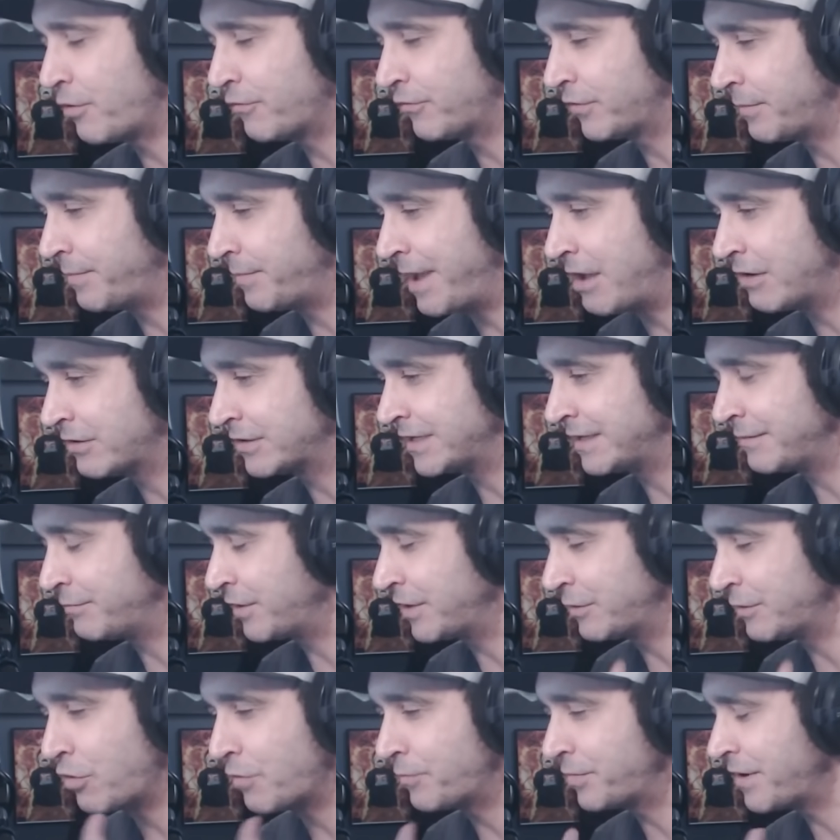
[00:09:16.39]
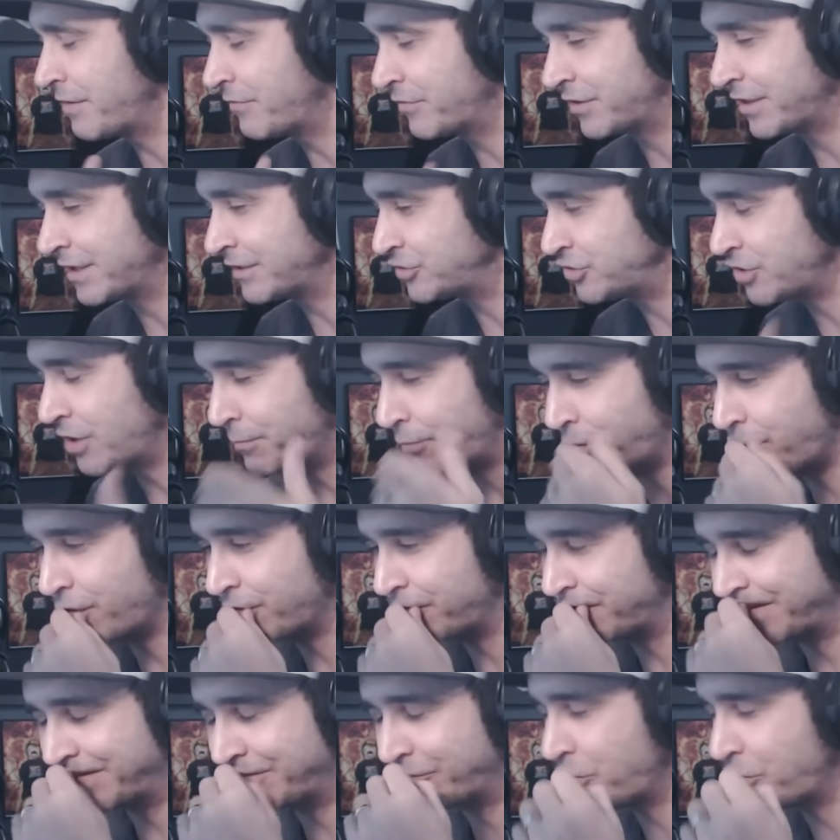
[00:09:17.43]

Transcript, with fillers: over a balcony, but he won't be able to like jump over it.